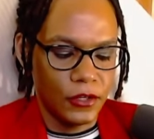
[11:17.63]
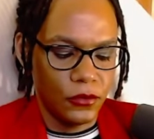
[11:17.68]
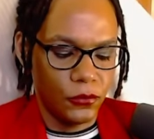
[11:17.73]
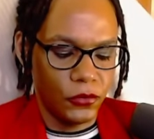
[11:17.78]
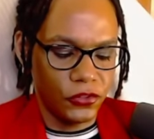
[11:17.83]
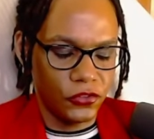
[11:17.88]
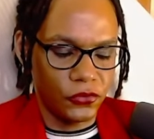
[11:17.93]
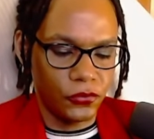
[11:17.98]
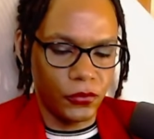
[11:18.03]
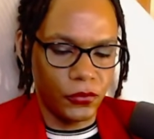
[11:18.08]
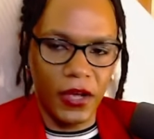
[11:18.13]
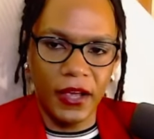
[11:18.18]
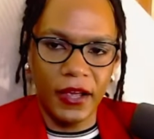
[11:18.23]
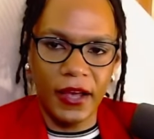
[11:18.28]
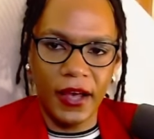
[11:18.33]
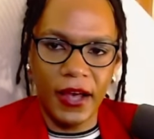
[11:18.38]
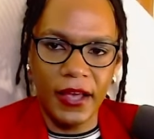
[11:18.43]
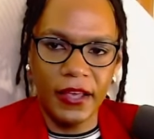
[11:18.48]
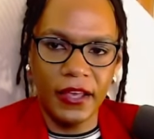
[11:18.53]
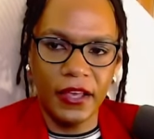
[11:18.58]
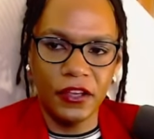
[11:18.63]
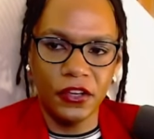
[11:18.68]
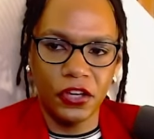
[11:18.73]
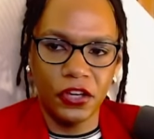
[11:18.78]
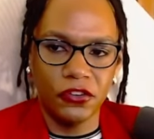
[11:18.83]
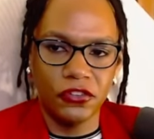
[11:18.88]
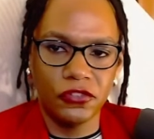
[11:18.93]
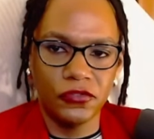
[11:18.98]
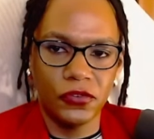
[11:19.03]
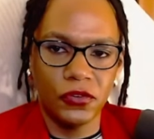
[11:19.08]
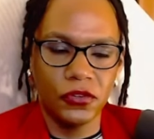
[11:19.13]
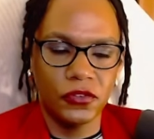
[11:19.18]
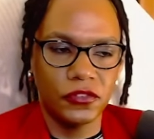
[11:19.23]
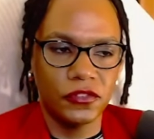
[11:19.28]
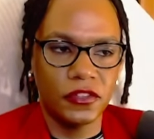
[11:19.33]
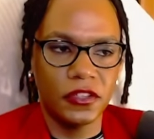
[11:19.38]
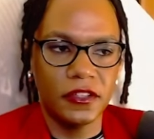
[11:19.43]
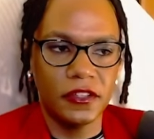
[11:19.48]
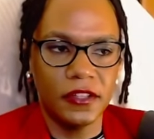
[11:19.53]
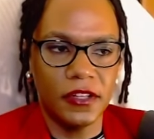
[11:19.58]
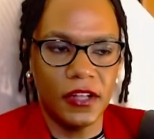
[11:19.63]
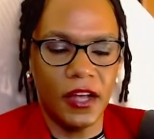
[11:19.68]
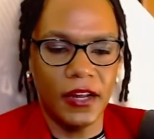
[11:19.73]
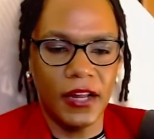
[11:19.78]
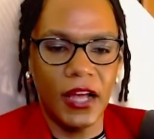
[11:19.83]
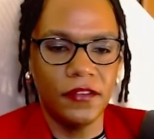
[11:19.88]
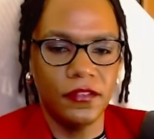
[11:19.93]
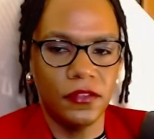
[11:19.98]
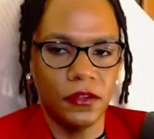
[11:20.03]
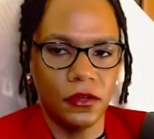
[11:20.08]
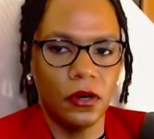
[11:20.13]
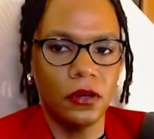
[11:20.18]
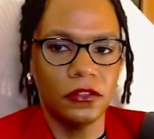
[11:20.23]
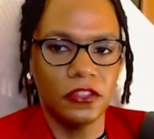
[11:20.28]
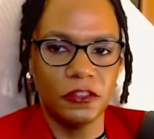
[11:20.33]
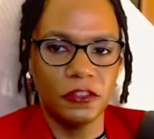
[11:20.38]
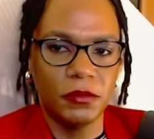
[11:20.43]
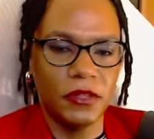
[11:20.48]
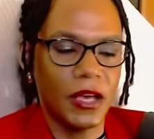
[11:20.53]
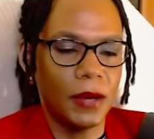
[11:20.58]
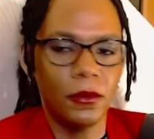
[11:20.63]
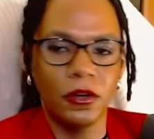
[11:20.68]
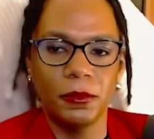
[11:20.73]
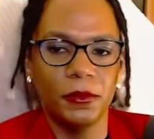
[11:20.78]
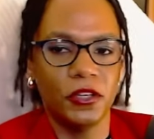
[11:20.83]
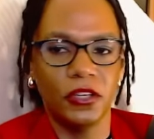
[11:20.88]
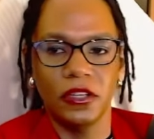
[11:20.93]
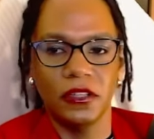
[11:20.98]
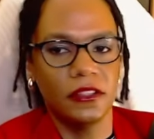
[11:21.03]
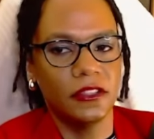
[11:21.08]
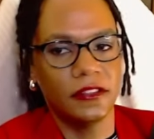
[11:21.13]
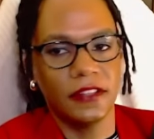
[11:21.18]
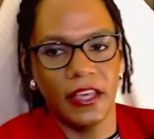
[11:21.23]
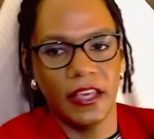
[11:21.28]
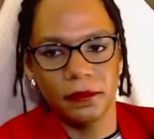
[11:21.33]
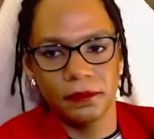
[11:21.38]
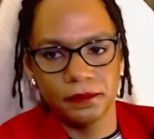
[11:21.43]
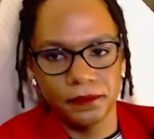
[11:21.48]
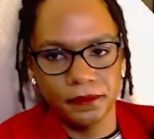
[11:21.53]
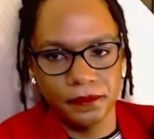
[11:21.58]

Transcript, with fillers: Which is why I encourage folks to not have the goal just be, I want to be good at this game.